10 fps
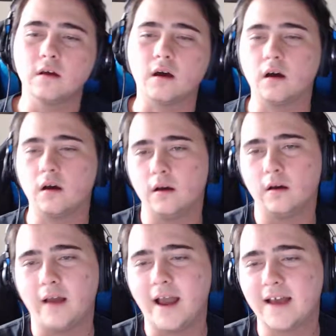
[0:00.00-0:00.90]

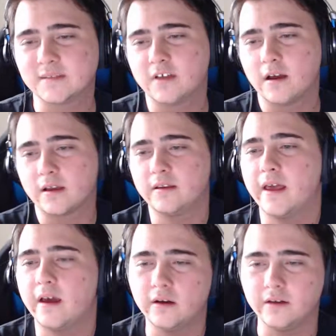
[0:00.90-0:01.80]
as I'm talking
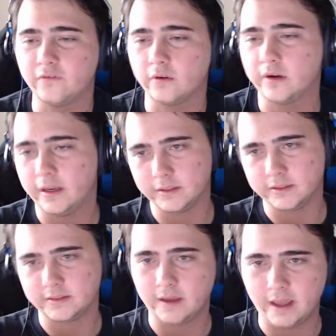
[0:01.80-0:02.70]
now, Fortnite
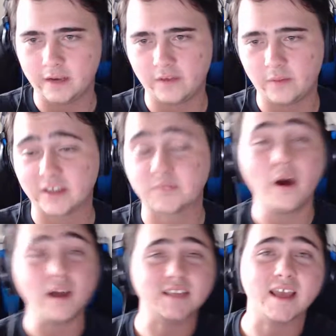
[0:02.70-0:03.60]
is ahead of Apex,
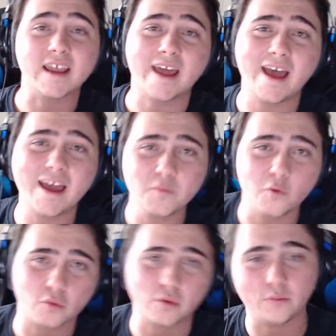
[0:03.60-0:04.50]
but it had
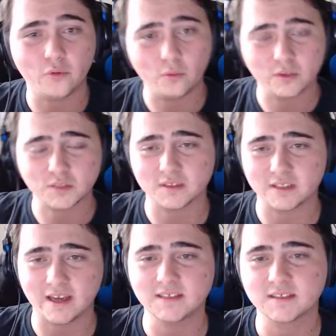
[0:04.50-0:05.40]
more people, which was
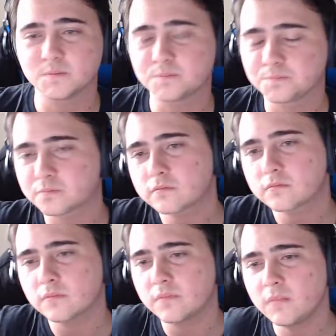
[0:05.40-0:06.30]
nice,
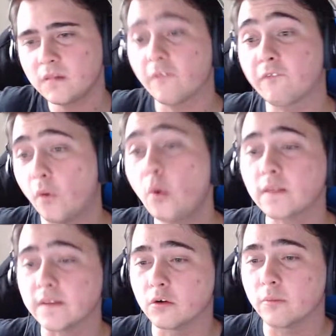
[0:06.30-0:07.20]
for a
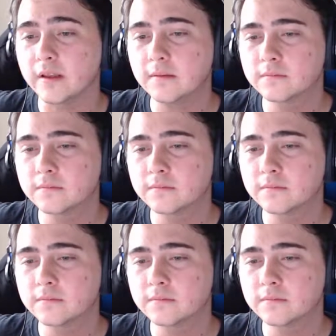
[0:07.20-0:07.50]
little bit,